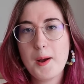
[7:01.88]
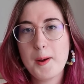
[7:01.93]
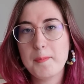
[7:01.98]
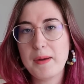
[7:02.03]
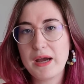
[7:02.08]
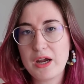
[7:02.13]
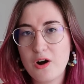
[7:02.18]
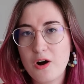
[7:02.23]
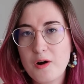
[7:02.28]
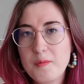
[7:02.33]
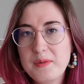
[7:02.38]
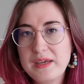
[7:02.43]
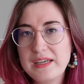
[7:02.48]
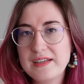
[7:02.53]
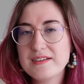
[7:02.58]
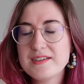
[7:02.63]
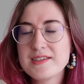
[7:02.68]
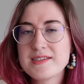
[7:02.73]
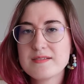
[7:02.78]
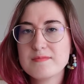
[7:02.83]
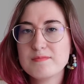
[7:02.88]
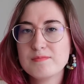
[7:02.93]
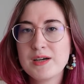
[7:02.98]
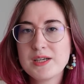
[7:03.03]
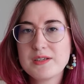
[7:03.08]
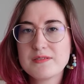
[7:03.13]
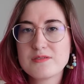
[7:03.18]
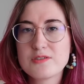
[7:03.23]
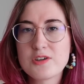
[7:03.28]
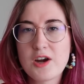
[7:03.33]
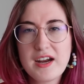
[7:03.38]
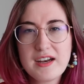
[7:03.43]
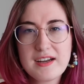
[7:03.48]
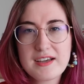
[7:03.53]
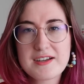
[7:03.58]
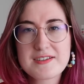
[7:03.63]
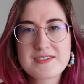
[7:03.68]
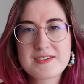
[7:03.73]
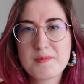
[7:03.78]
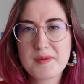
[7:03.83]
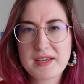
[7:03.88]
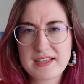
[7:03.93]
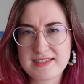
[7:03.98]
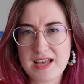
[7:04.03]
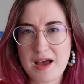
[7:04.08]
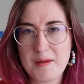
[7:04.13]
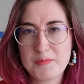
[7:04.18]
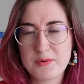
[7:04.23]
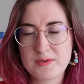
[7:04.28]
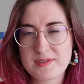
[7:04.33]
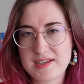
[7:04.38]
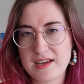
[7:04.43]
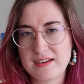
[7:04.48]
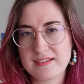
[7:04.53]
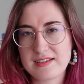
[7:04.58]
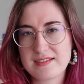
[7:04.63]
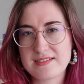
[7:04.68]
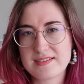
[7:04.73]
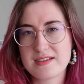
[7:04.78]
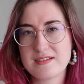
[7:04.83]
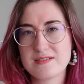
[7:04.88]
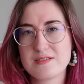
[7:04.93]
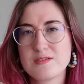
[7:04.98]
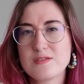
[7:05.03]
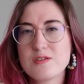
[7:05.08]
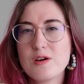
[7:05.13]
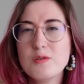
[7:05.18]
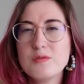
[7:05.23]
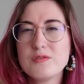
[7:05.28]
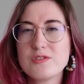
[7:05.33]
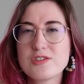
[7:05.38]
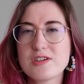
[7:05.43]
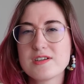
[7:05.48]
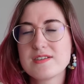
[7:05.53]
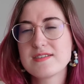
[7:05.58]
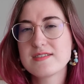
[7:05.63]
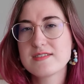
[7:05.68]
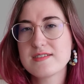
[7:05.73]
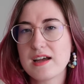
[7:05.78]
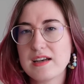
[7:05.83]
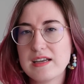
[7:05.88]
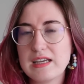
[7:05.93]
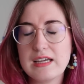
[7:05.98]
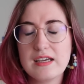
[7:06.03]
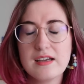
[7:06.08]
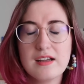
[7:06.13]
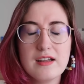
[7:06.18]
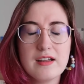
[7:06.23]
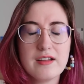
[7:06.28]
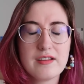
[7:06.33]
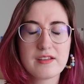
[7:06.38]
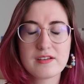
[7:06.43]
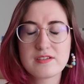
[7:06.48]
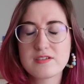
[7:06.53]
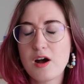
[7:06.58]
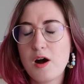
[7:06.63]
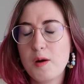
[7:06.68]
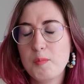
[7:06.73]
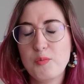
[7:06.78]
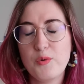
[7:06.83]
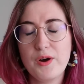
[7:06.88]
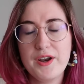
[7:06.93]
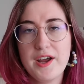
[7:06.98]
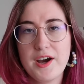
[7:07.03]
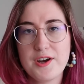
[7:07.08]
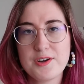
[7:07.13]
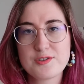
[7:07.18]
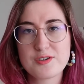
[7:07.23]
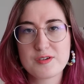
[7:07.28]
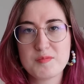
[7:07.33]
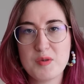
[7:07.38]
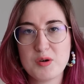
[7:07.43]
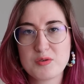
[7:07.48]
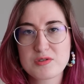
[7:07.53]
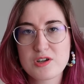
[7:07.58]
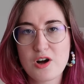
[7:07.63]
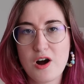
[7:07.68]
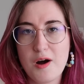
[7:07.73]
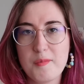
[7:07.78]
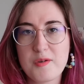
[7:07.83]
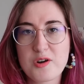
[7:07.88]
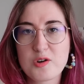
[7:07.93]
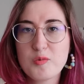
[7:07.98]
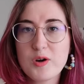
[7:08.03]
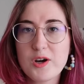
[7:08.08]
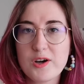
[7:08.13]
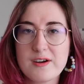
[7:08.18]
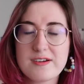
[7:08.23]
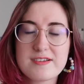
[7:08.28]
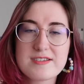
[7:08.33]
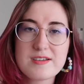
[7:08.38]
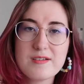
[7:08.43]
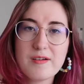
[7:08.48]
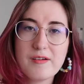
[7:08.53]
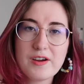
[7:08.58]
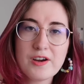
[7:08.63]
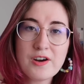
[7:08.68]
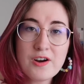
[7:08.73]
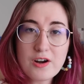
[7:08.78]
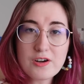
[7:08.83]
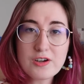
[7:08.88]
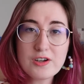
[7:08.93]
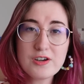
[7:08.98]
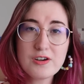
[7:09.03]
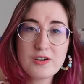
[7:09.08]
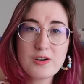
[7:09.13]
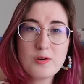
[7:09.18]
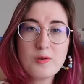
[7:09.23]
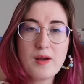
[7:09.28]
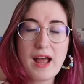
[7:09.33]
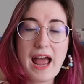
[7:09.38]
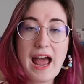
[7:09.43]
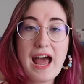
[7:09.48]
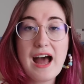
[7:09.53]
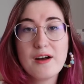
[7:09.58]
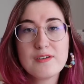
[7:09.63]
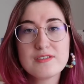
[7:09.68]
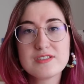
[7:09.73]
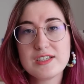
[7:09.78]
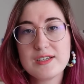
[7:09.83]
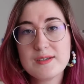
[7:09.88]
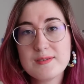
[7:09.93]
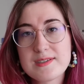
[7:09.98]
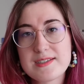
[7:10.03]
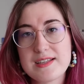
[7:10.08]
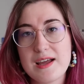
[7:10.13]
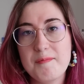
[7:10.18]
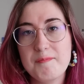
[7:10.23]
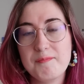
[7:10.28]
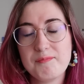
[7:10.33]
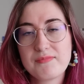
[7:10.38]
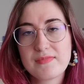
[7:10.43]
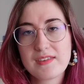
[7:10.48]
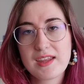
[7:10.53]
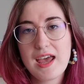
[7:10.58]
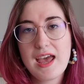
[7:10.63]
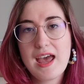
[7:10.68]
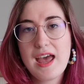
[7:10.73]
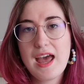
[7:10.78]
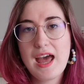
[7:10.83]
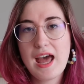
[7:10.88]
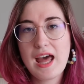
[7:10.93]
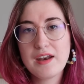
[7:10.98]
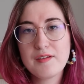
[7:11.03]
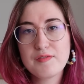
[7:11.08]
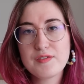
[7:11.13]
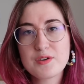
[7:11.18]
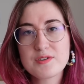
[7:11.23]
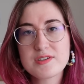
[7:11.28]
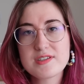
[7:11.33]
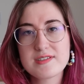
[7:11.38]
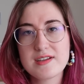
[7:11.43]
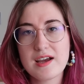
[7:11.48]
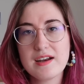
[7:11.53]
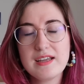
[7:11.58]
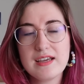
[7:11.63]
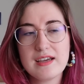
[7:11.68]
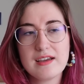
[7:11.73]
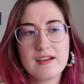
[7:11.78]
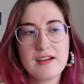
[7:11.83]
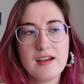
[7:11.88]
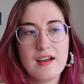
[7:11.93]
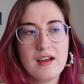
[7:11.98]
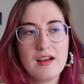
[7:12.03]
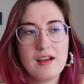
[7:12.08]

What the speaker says: by all means, but try to get some example sentences. Don't just study the top 100 most common words. You're not going to know how to use them. And if you're studying